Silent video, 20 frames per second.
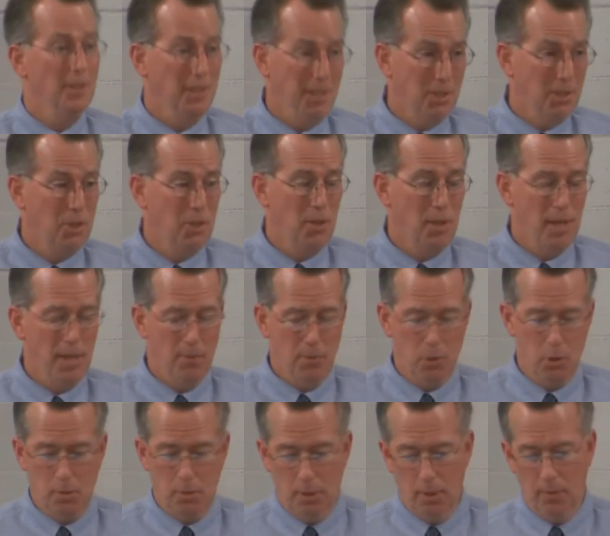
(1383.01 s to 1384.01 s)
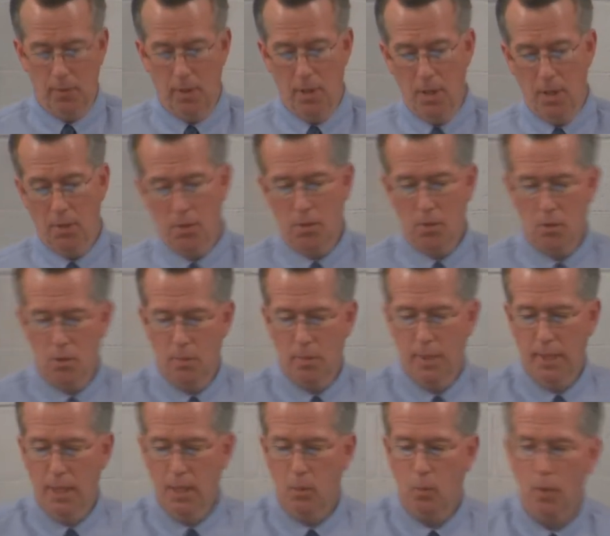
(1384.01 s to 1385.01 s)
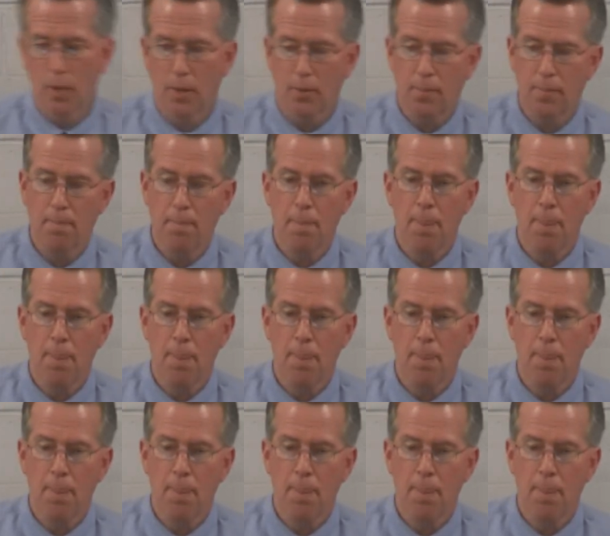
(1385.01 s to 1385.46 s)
unless you have the Spirit of God to begin with.